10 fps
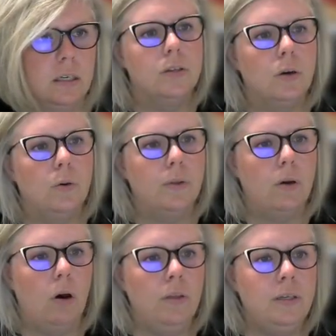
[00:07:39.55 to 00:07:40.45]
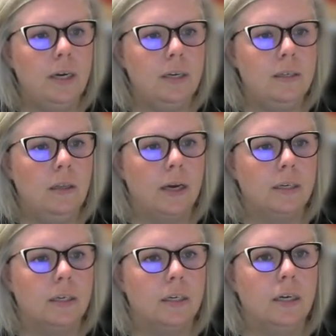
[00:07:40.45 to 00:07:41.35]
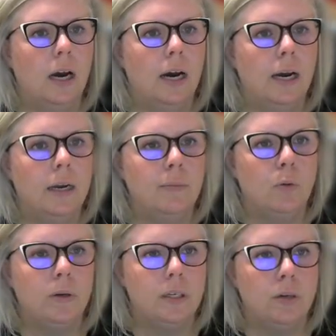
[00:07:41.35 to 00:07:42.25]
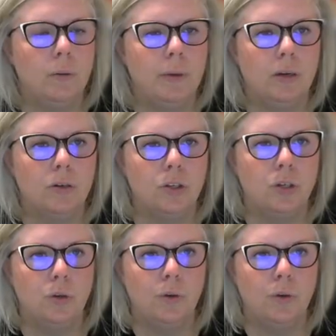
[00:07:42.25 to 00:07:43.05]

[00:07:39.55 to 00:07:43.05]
So with all the text selected, I am going to go up here to